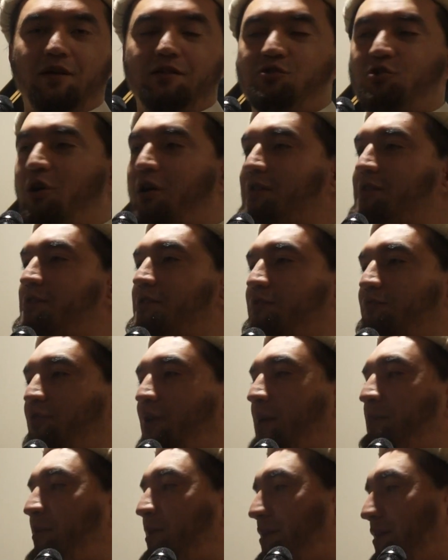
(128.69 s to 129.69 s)
It's called
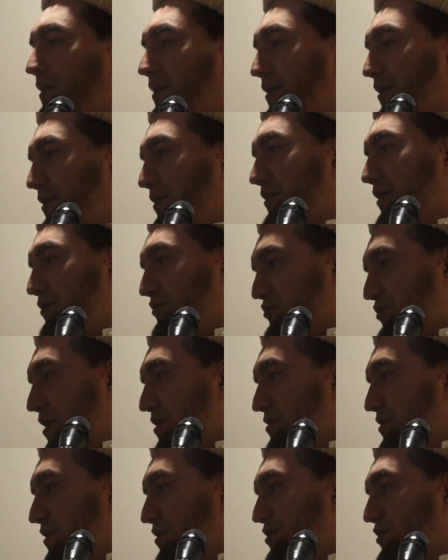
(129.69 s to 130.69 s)
remedy in, in
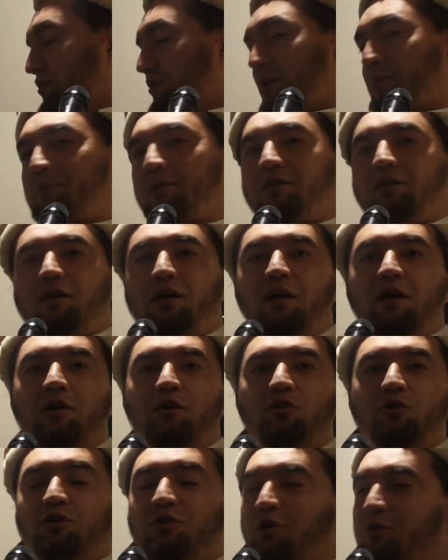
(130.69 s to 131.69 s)
translation, remedy.
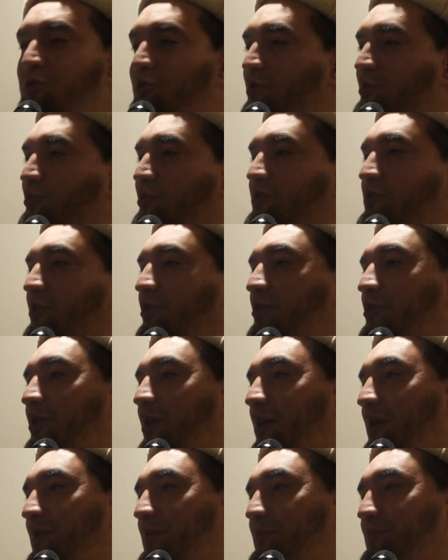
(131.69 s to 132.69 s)
You can do it with the
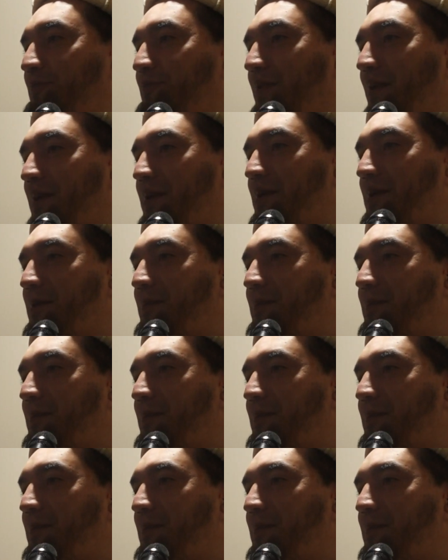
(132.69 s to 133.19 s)
Quran.